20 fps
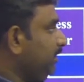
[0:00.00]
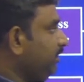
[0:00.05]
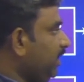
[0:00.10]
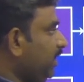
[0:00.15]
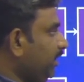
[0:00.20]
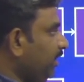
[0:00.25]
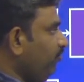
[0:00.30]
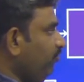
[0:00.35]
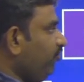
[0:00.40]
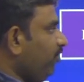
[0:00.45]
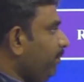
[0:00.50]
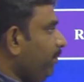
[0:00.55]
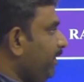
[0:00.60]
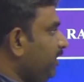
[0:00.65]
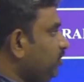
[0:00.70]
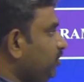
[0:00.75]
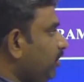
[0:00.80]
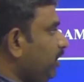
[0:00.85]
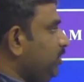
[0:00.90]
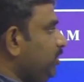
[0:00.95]
That
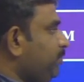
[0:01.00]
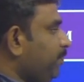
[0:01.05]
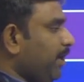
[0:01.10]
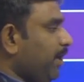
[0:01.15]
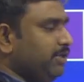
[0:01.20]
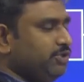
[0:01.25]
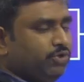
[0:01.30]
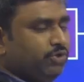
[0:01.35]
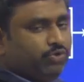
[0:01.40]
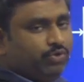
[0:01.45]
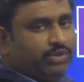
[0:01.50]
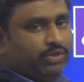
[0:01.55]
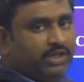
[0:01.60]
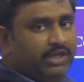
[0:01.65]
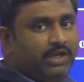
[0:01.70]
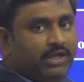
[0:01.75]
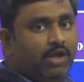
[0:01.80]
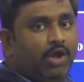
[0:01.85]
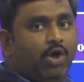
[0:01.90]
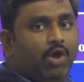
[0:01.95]
information is passed through
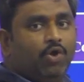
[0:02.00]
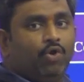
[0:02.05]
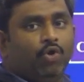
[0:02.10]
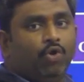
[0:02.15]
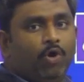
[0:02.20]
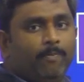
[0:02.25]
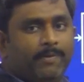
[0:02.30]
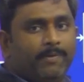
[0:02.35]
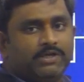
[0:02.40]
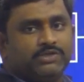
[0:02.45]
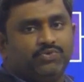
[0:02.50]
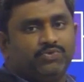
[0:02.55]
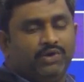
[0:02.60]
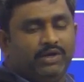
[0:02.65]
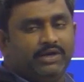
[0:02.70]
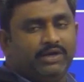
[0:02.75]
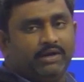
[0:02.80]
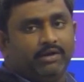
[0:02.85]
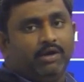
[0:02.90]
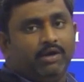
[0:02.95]
the low pass
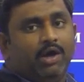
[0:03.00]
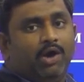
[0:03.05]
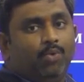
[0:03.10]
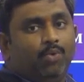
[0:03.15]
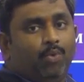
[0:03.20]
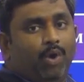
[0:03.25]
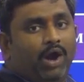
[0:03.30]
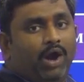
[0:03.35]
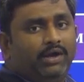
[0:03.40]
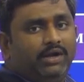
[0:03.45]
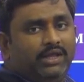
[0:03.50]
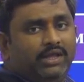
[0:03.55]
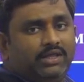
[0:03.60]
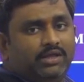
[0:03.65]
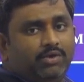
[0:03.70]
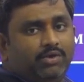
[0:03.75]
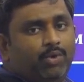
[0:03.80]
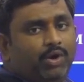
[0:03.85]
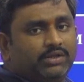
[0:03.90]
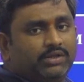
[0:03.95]
filter. What
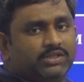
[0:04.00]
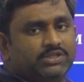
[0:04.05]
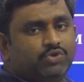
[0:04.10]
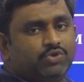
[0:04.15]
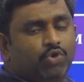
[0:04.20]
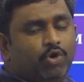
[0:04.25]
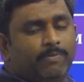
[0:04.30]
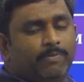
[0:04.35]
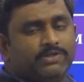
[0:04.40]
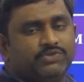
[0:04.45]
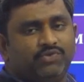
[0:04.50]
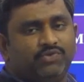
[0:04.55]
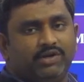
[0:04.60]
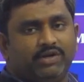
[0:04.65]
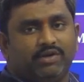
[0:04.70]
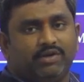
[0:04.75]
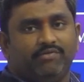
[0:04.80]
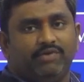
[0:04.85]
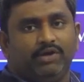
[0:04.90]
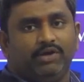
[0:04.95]
this low pass
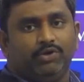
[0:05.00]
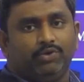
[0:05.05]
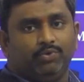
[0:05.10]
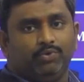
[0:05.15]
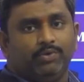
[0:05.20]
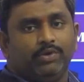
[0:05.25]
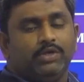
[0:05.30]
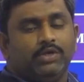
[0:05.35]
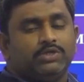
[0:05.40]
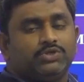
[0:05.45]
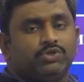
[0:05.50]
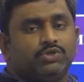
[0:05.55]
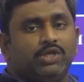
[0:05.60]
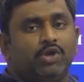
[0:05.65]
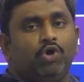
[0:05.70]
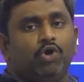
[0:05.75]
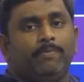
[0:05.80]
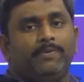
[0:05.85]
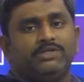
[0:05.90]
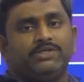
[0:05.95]
filter will do? So
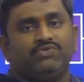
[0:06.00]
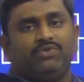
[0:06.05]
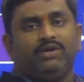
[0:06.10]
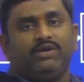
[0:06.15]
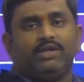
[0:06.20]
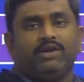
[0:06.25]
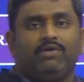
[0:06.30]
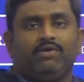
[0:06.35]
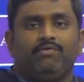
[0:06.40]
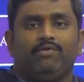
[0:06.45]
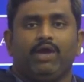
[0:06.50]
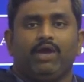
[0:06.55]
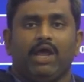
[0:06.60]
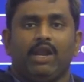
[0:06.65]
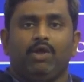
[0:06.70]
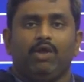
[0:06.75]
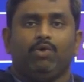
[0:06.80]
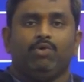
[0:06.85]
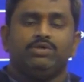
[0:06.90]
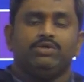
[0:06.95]
the low pass filter
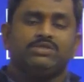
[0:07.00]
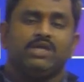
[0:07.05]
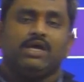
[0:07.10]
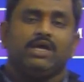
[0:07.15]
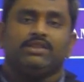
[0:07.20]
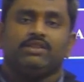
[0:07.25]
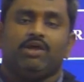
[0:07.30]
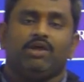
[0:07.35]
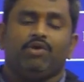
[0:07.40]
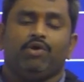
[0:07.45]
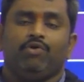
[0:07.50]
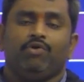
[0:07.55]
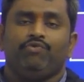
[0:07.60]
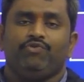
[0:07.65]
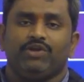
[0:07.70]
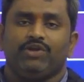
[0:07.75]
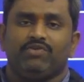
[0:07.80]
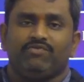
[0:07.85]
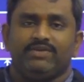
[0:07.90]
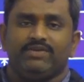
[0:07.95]
allows the low
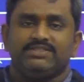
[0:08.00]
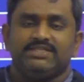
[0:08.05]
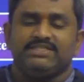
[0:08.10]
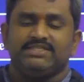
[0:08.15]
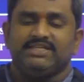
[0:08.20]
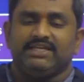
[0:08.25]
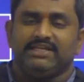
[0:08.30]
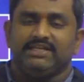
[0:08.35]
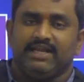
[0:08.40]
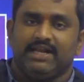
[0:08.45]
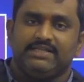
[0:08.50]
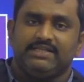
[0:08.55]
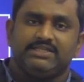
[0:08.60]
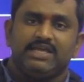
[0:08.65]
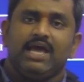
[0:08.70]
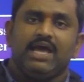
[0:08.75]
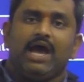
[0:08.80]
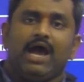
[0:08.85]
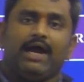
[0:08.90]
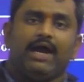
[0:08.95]
frequency
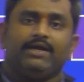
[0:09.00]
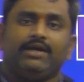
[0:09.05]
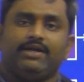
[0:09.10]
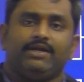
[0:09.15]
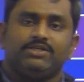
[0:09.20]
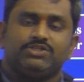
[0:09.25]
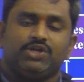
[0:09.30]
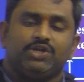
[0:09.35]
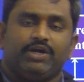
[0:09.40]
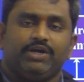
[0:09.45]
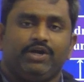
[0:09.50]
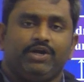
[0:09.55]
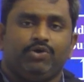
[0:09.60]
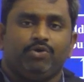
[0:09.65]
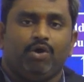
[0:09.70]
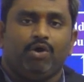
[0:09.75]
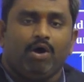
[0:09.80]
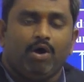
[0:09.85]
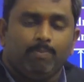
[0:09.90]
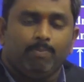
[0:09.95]
signals and it is ready
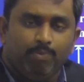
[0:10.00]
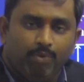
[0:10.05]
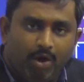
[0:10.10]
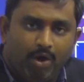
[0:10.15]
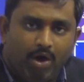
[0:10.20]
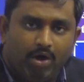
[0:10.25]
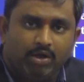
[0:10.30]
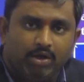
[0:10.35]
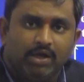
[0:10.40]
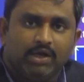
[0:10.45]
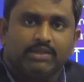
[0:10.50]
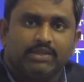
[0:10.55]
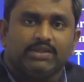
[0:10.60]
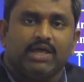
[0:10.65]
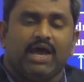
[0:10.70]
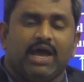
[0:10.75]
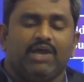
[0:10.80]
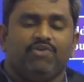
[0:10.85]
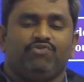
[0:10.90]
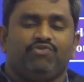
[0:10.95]
to block
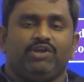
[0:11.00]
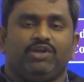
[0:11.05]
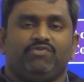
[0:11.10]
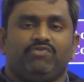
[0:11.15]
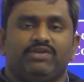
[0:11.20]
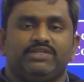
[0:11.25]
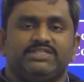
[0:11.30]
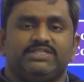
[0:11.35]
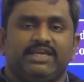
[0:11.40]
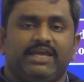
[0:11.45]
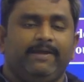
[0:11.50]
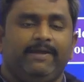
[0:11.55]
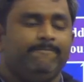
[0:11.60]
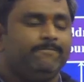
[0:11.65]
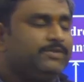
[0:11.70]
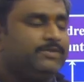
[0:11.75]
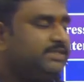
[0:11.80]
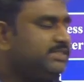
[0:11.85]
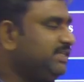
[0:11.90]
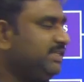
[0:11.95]
the high
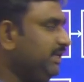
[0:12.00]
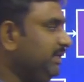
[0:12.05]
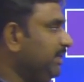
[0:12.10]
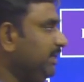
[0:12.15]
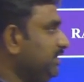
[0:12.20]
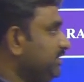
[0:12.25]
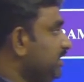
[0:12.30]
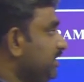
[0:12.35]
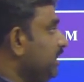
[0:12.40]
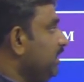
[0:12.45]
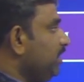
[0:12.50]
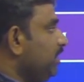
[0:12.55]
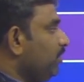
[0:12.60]
frequency signals.